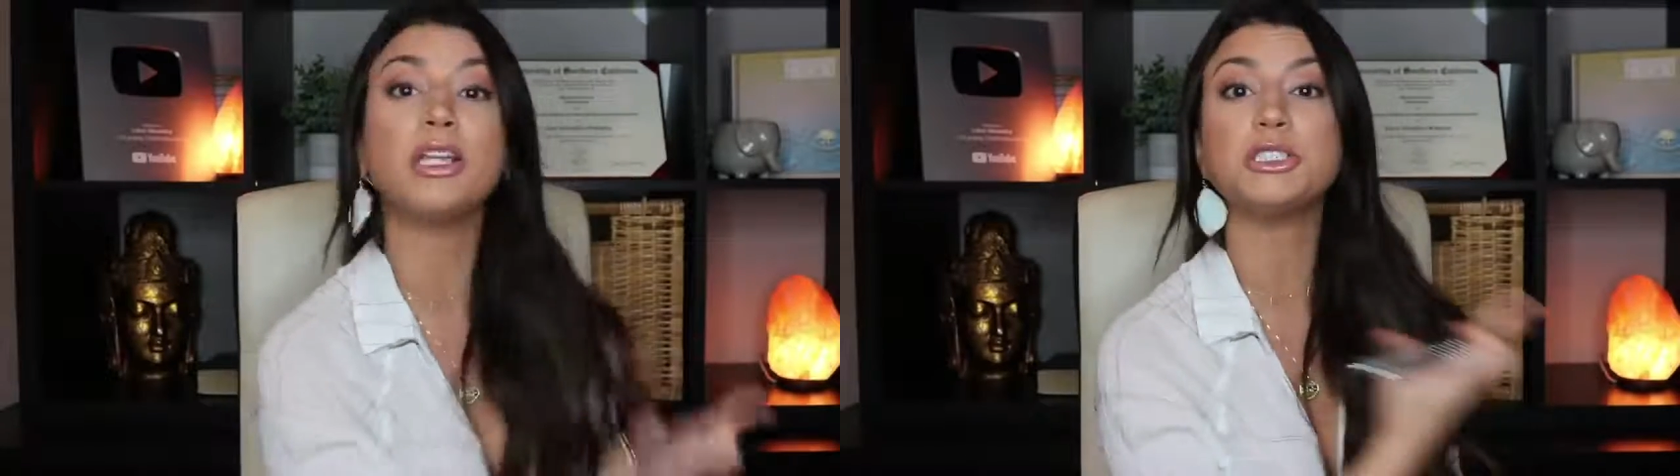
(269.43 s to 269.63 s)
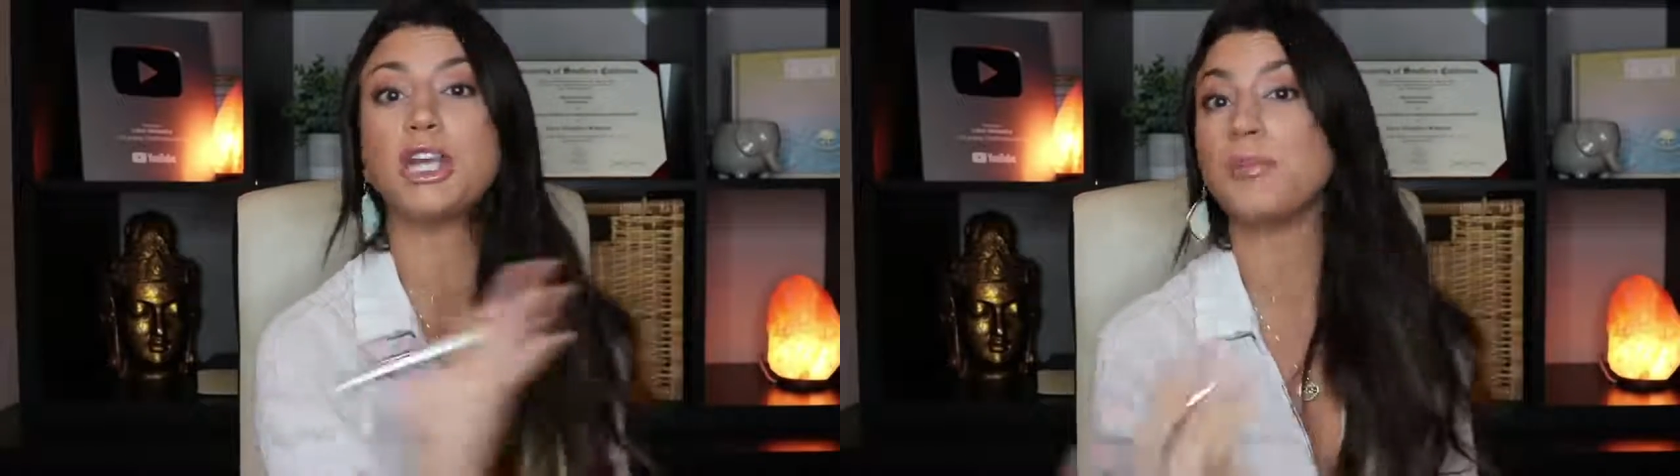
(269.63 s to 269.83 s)

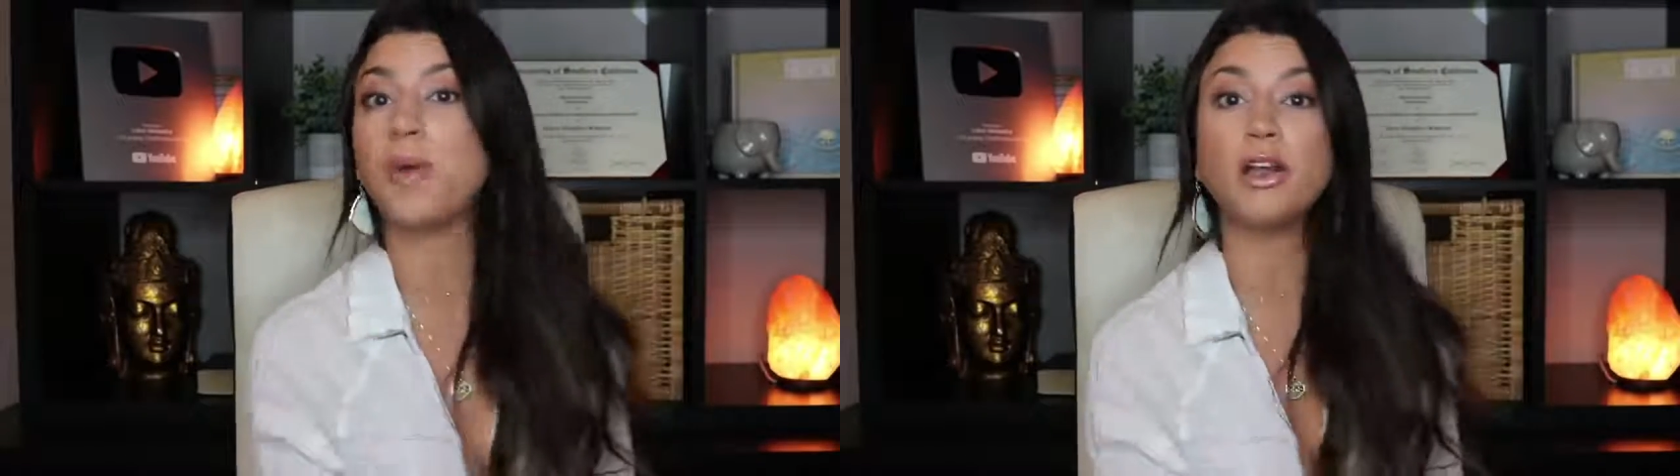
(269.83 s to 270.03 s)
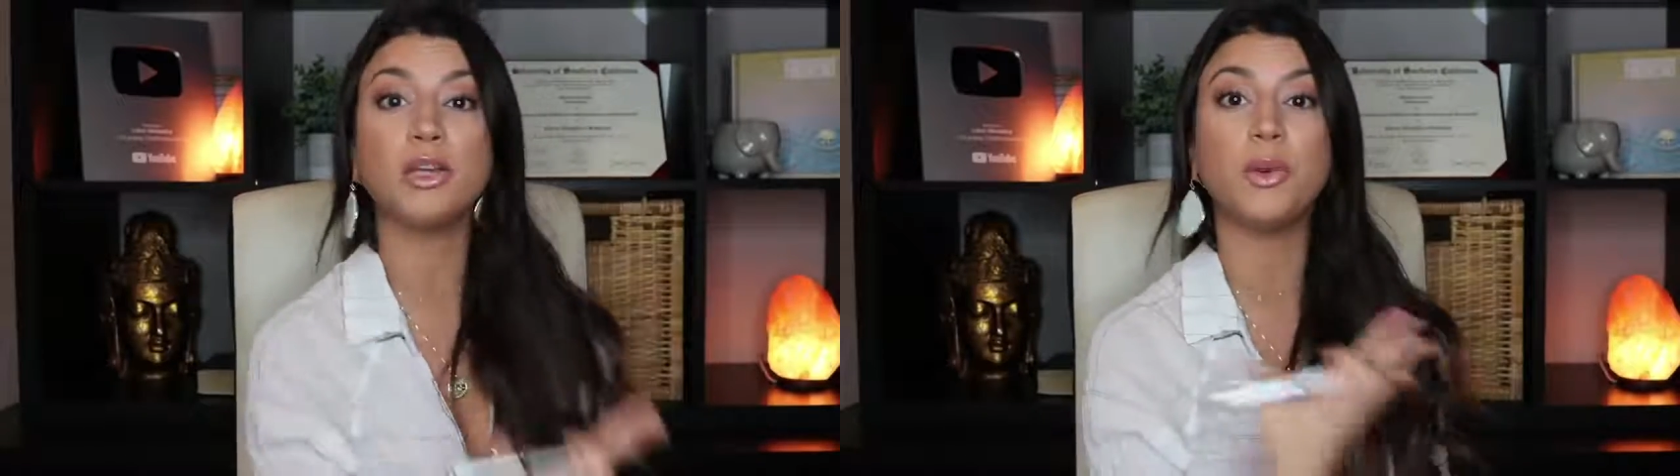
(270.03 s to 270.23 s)
shape,
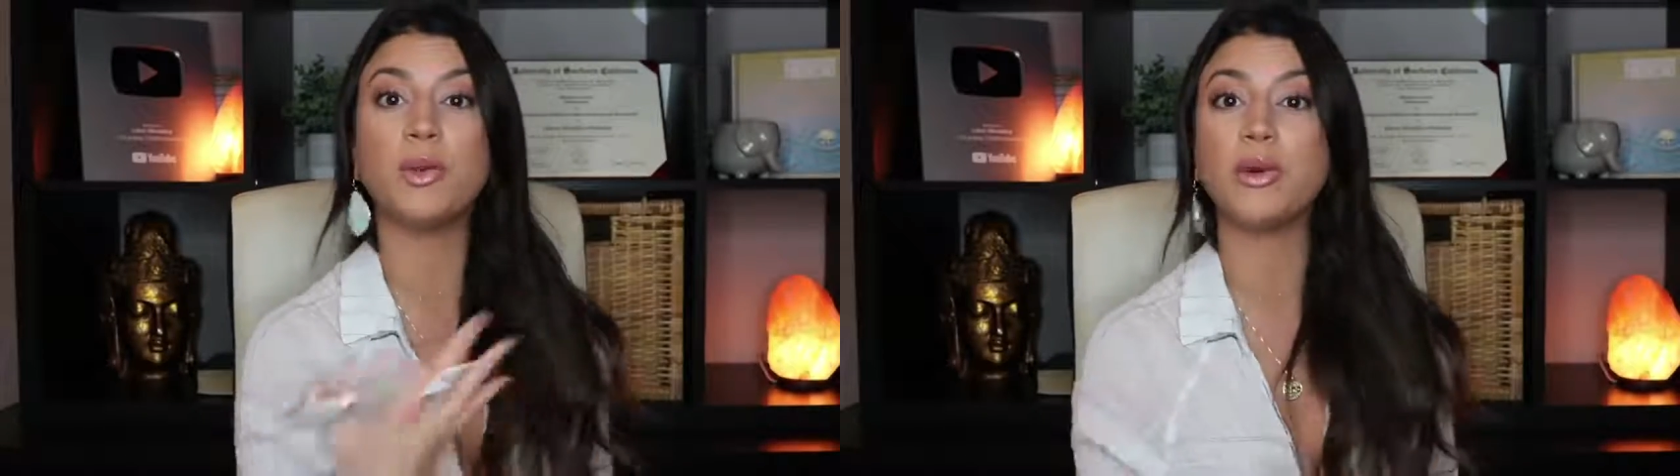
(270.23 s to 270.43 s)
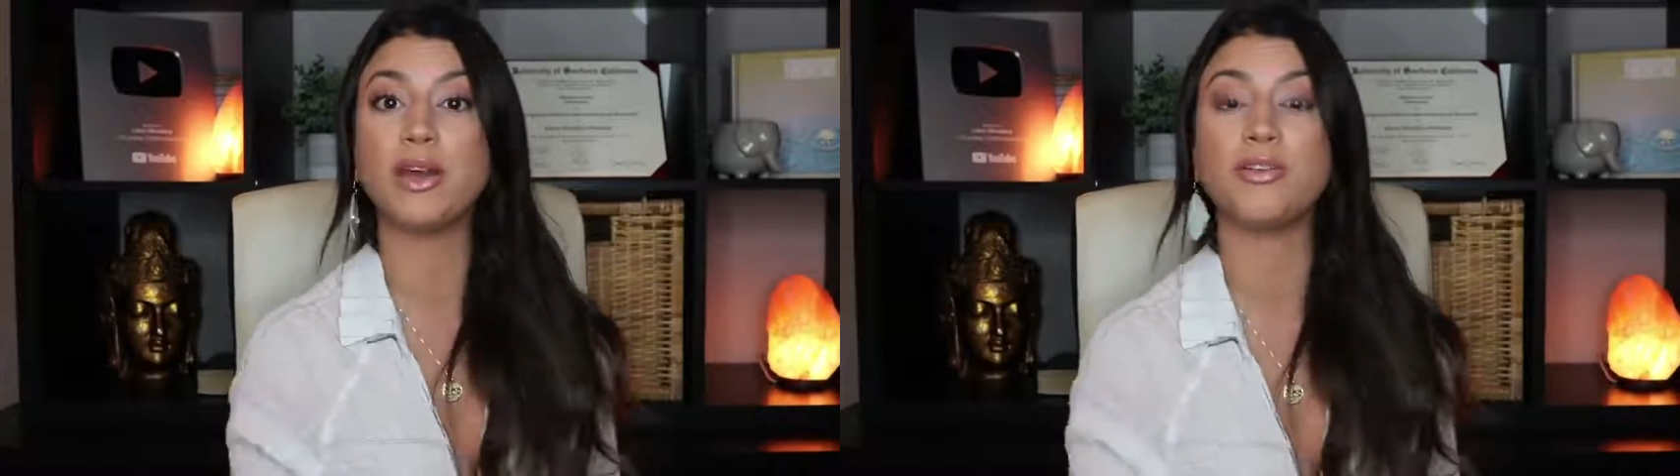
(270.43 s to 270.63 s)
body
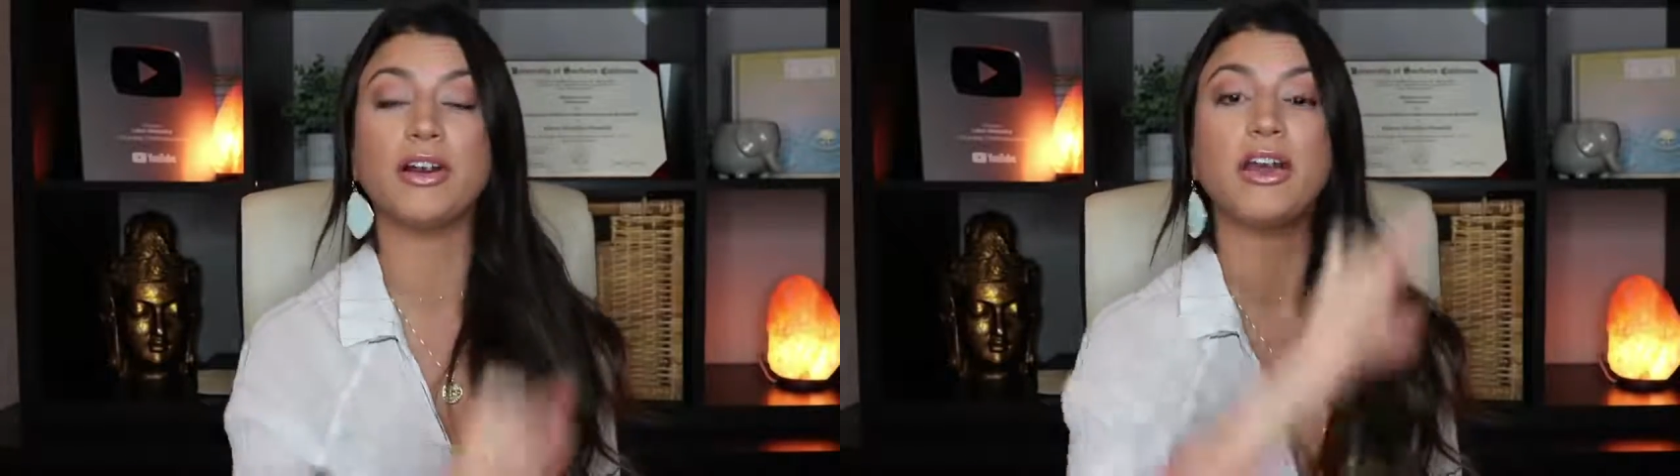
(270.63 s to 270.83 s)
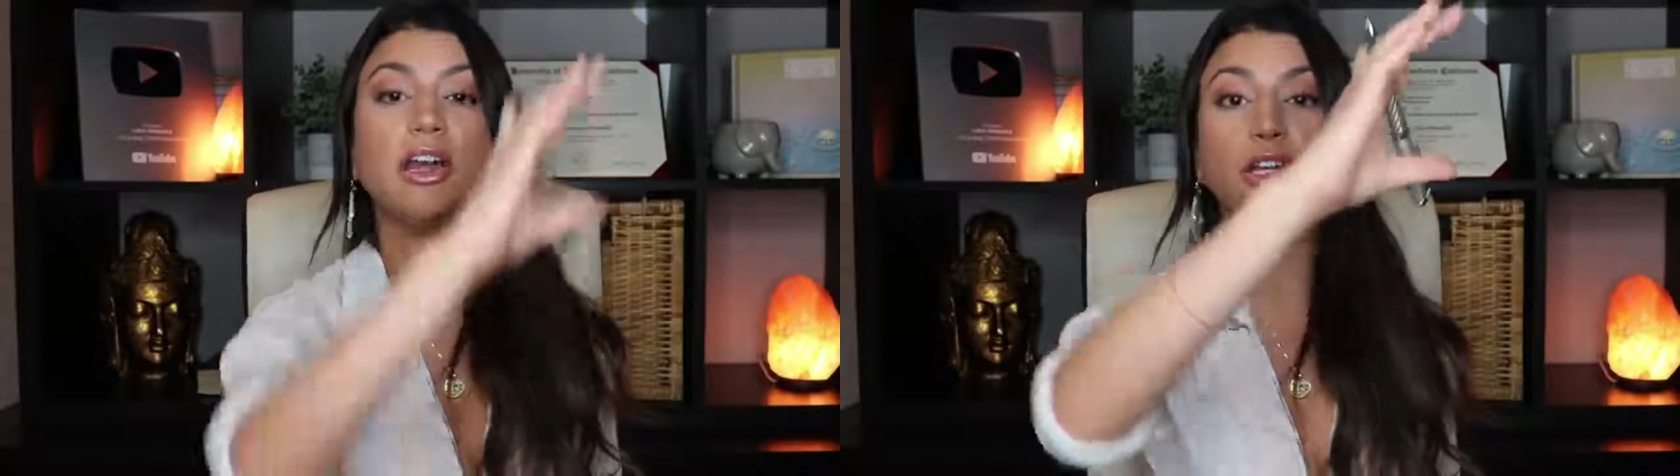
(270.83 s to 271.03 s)
weight, whatever.